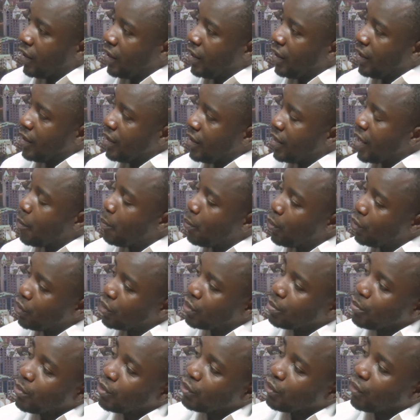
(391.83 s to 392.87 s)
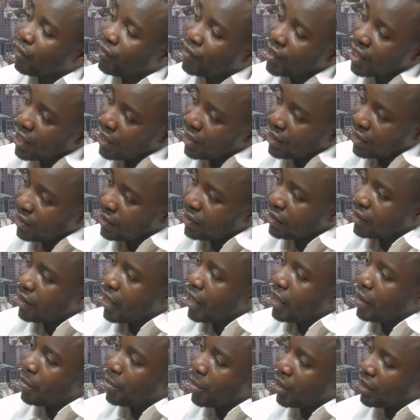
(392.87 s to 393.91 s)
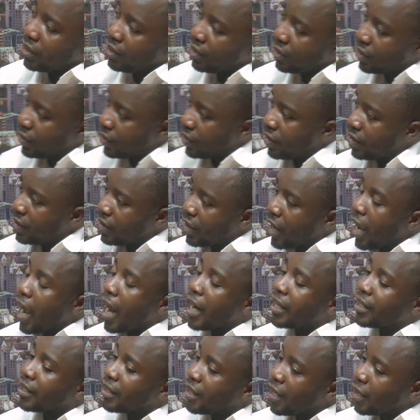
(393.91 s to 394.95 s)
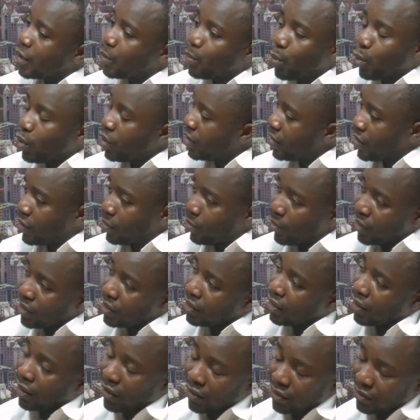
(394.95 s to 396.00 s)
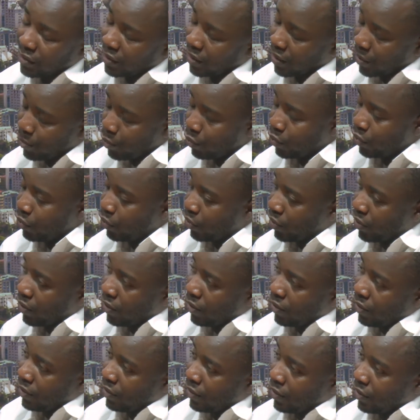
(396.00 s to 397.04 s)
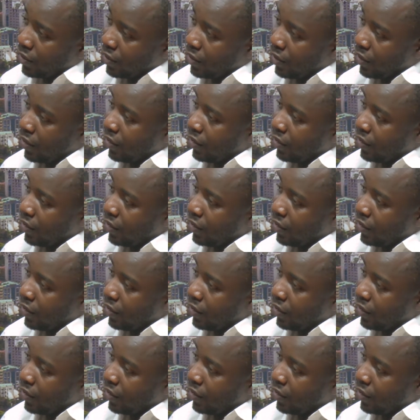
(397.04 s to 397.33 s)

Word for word: in the appointment of judges and magistrate, mm-hmm. at that point is basically ceremonial. Mm-hmm.